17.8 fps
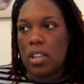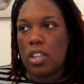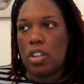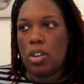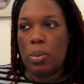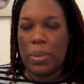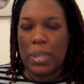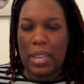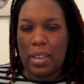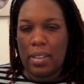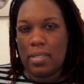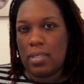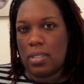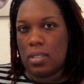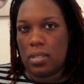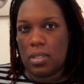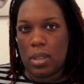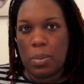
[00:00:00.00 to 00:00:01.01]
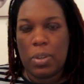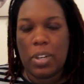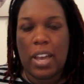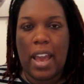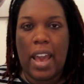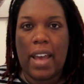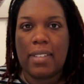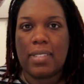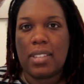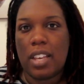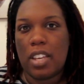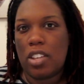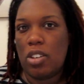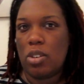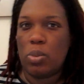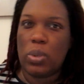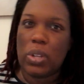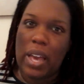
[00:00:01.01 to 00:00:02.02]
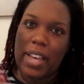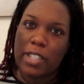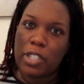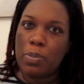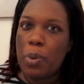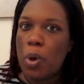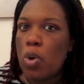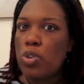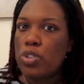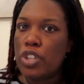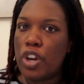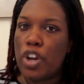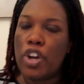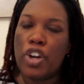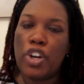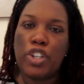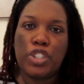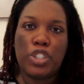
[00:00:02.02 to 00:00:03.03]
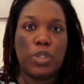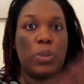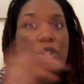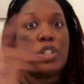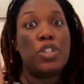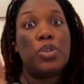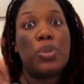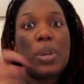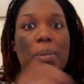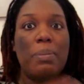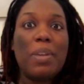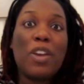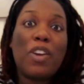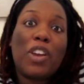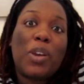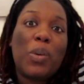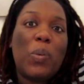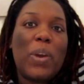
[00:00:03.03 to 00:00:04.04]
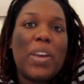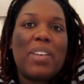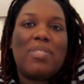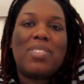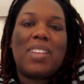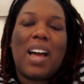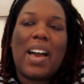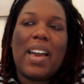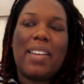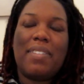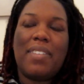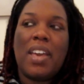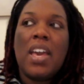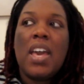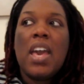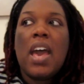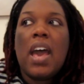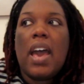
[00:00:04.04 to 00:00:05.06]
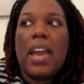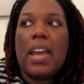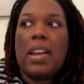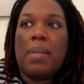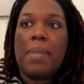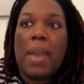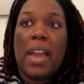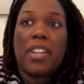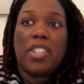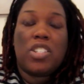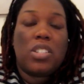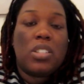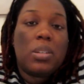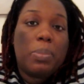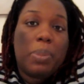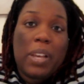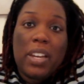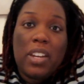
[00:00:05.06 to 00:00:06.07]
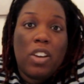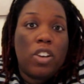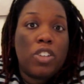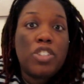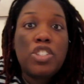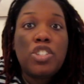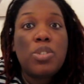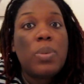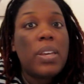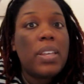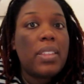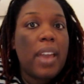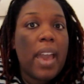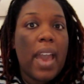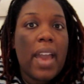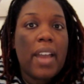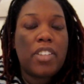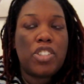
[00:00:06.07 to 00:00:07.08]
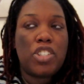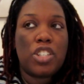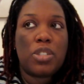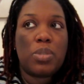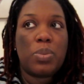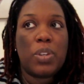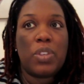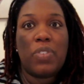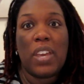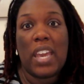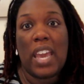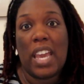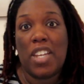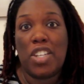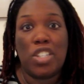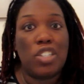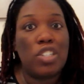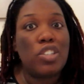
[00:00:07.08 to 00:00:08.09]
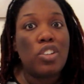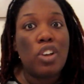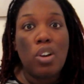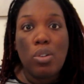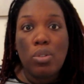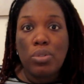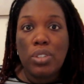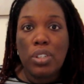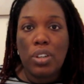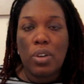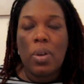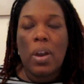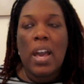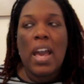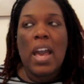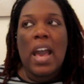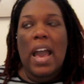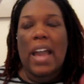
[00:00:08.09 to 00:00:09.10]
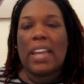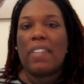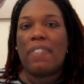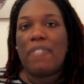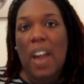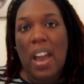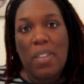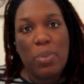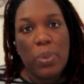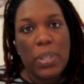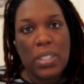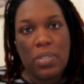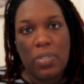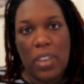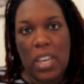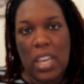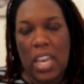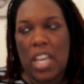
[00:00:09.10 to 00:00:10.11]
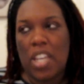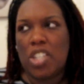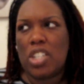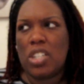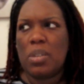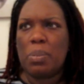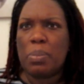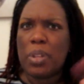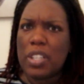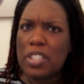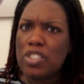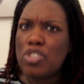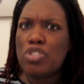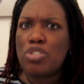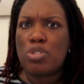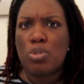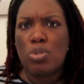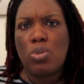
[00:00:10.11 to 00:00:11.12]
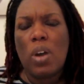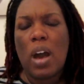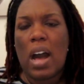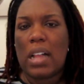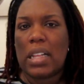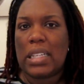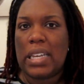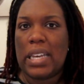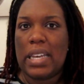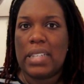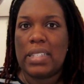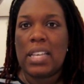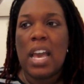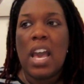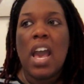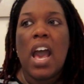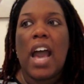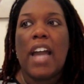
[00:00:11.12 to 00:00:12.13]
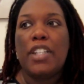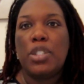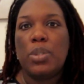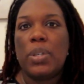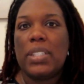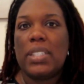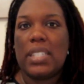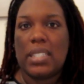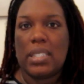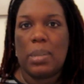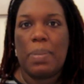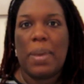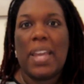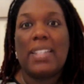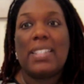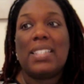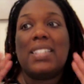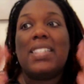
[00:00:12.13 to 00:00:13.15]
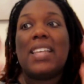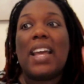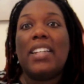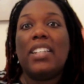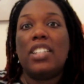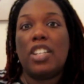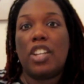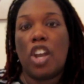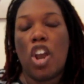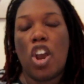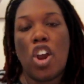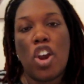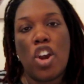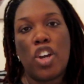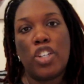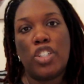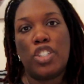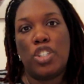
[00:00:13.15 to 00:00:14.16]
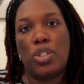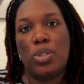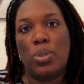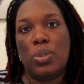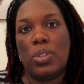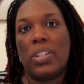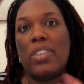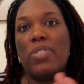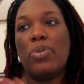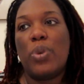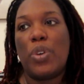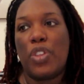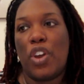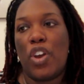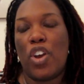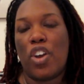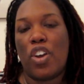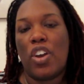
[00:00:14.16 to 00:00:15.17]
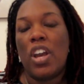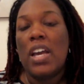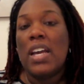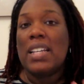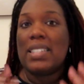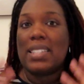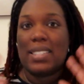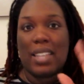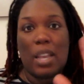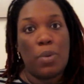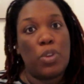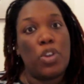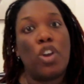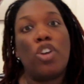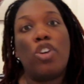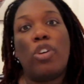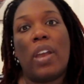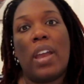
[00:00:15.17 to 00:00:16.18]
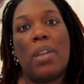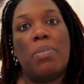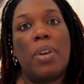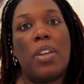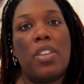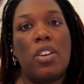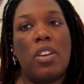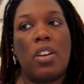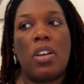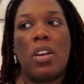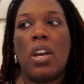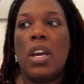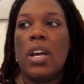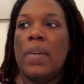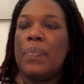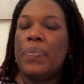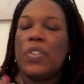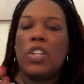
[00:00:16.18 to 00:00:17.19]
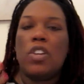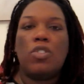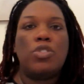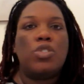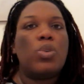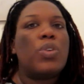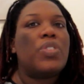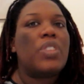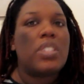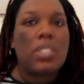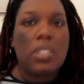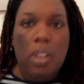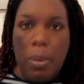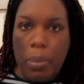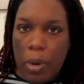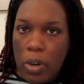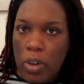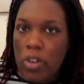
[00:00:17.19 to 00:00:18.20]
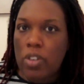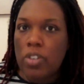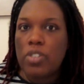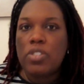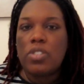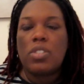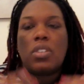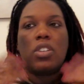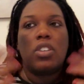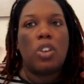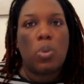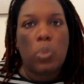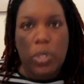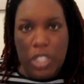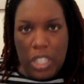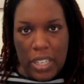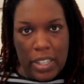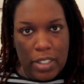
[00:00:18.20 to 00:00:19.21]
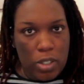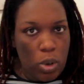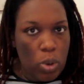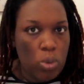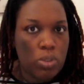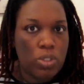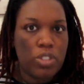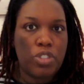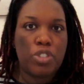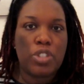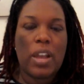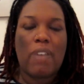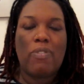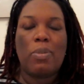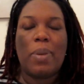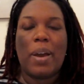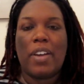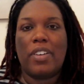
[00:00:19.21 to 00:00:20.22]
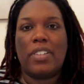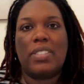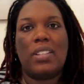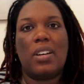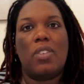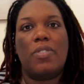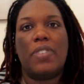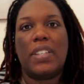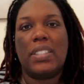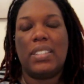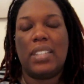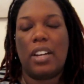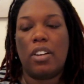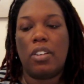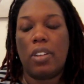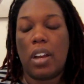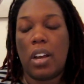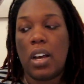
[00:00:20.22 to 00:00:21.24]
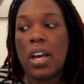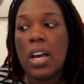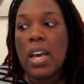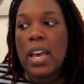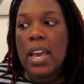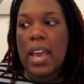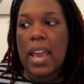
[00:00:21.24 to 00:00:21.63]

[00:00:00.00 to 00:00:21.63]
you know, because someone asked, like, you know, will I expose her to, you know, the American way of life? And I'm actually planning on doing that just with vacation alone. You know, I get 5 weeks vacation, and plus there's school holidays. I do anticipate sending her to live with her, to stay with her grandmother, you know, during the summers, you know, once she gets older, to travel by herself, etc.